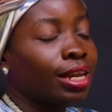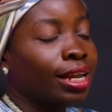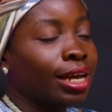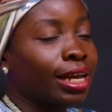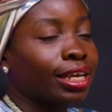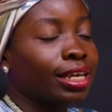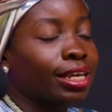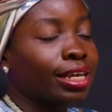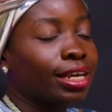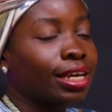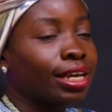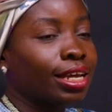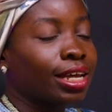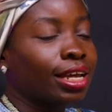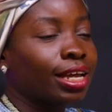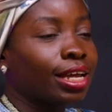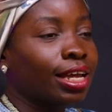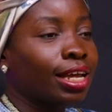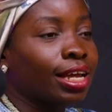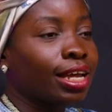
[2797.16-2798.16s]
Like,
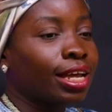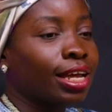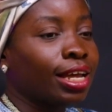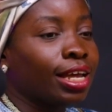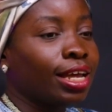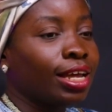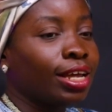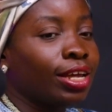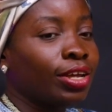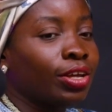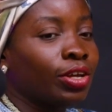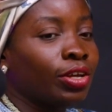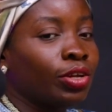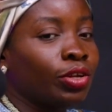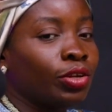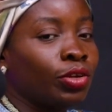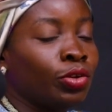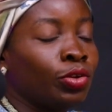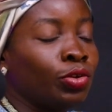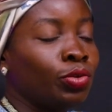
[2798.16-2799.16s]

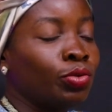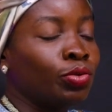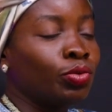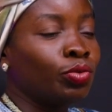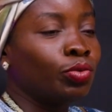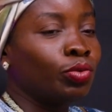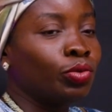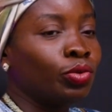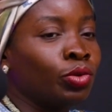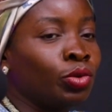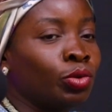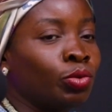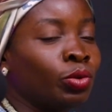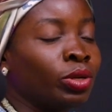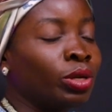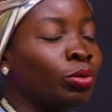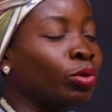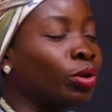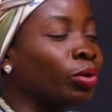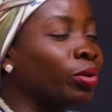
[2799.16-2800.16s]
you
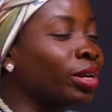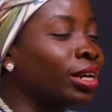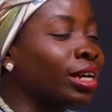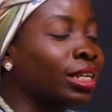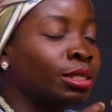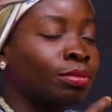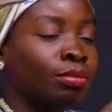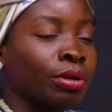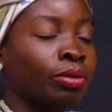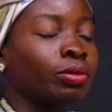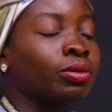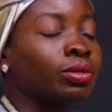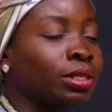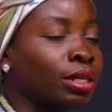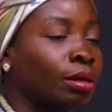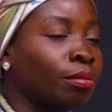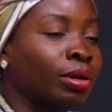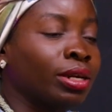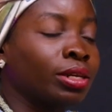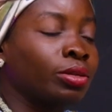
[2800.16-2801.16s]
wouldn't want to get married to
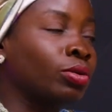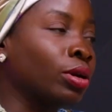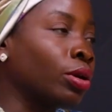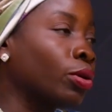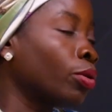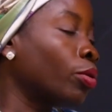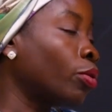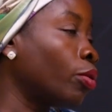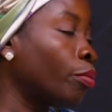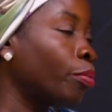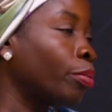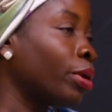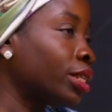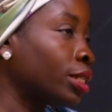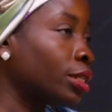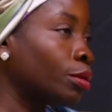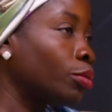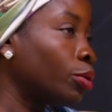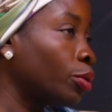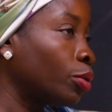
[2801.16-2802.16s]
somebody you are not
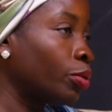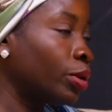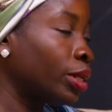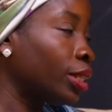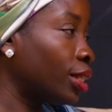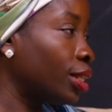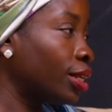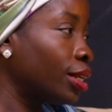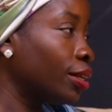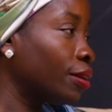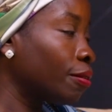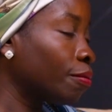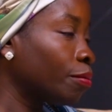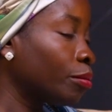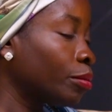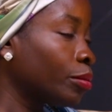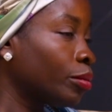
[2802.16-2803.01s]
compatible with.